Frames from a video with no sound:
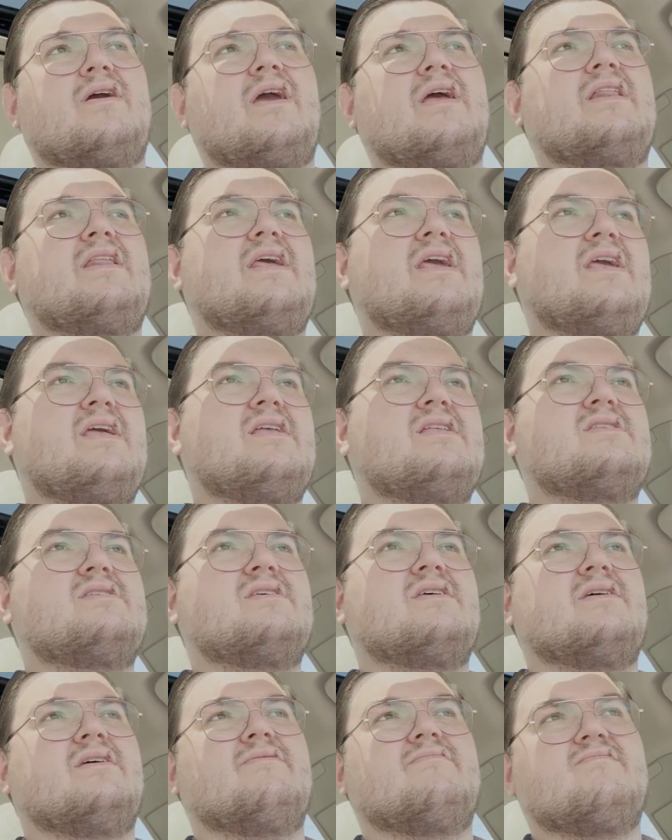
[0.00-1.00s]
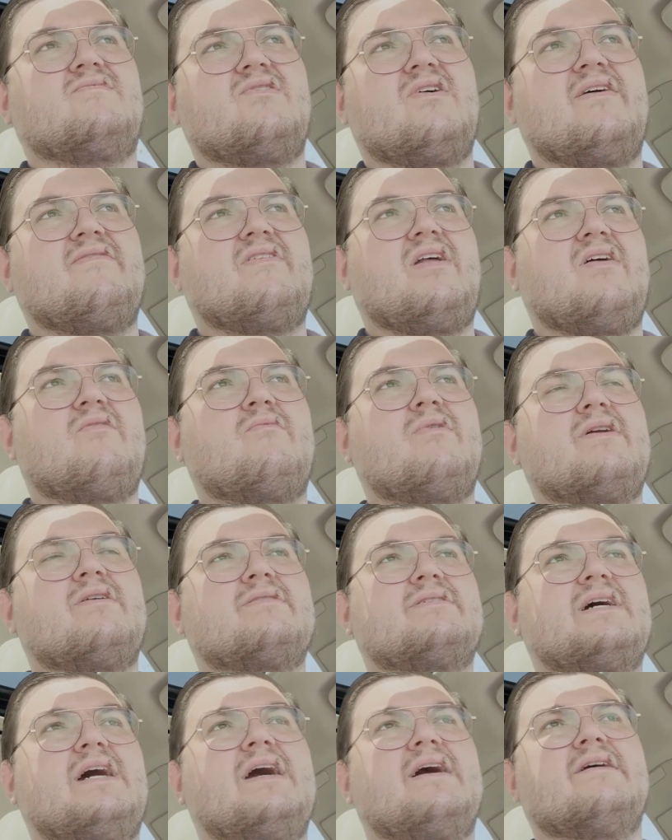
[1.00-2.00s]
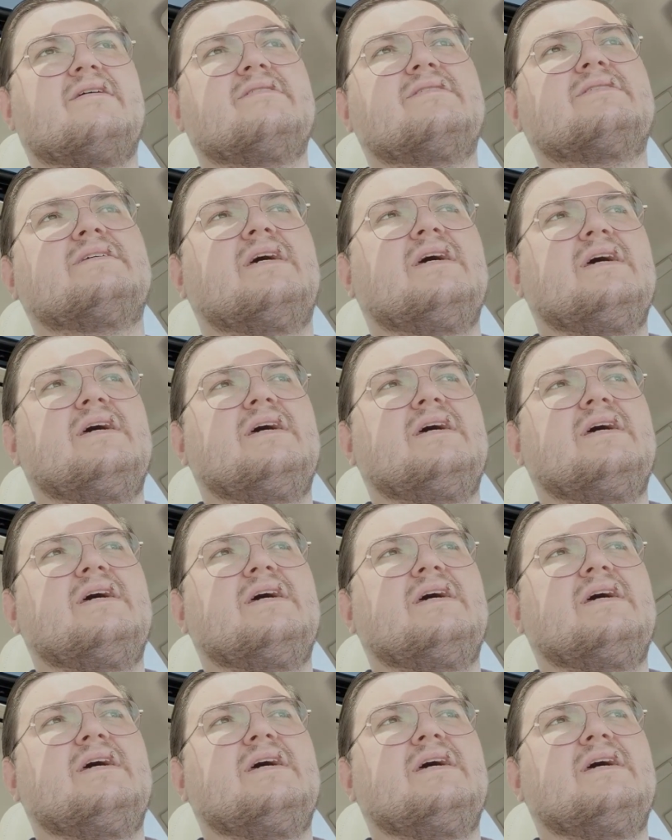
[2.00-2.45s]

It needs I'm driving on winter tires